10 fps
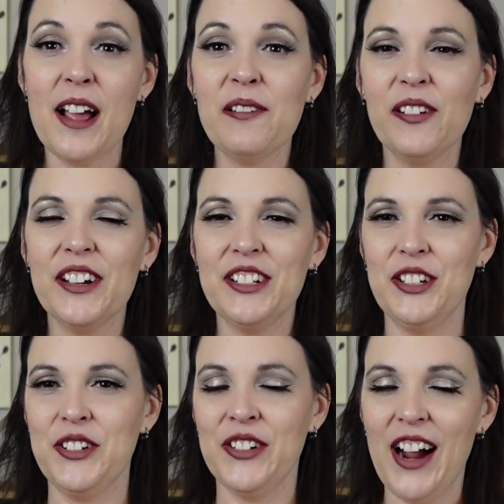I am going to
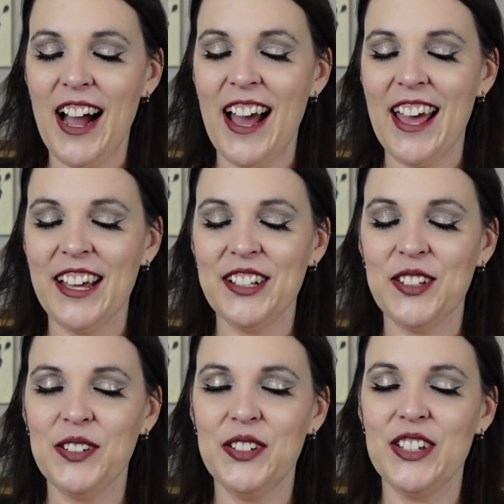try
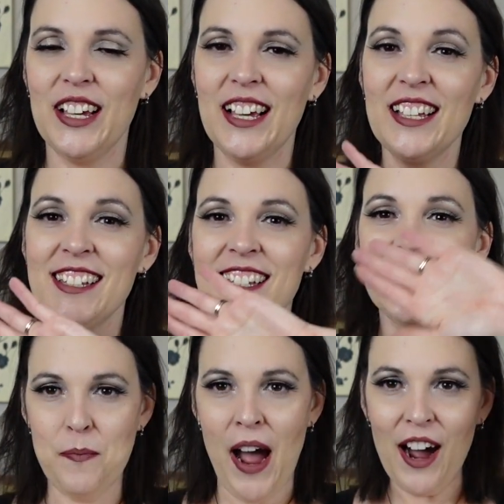to just
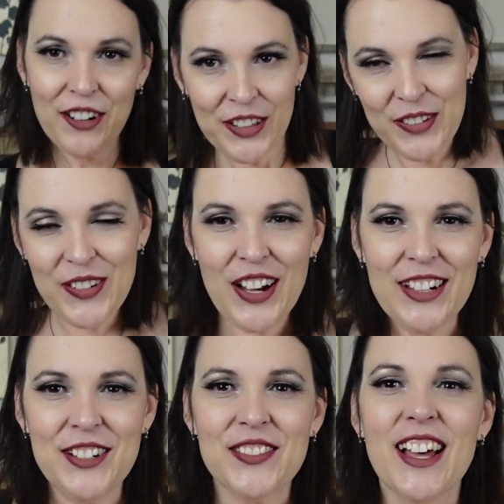power through all
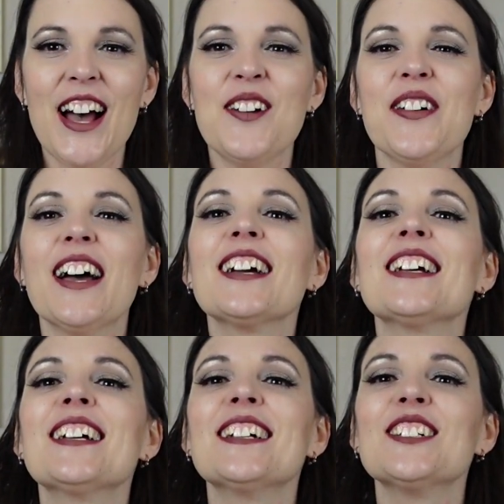of them
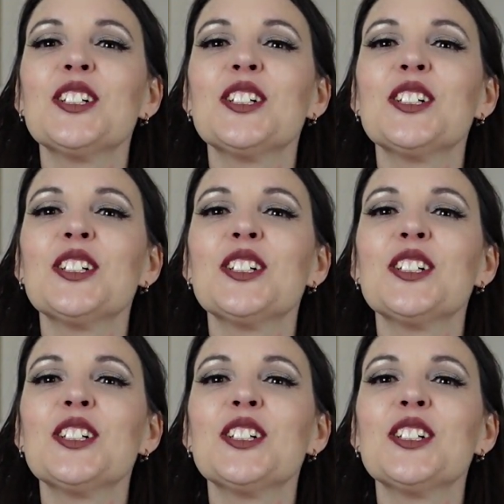and